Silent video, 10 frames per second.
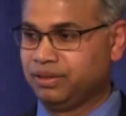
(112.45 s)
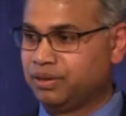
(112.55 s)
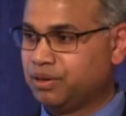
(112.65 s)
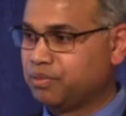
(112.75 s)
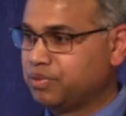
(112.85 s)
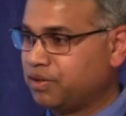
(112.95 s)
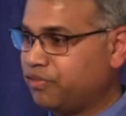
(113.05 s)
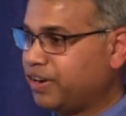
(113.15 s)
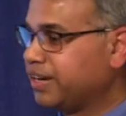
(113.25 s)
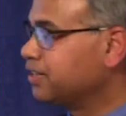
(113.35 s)
you know,
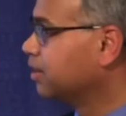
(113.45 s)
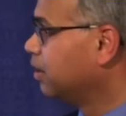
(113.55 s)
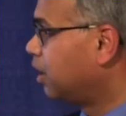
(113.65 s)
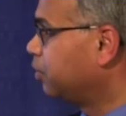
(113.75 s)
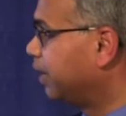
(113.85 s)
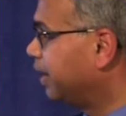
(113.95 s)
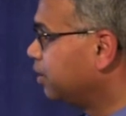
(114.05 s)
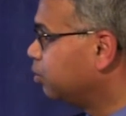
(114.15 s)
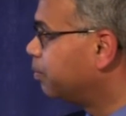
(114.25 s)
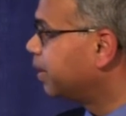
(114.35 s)
finds how they
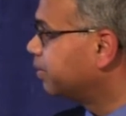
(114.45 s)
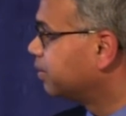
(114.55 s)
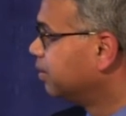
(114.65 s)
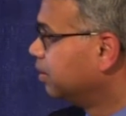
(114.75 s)
can do better.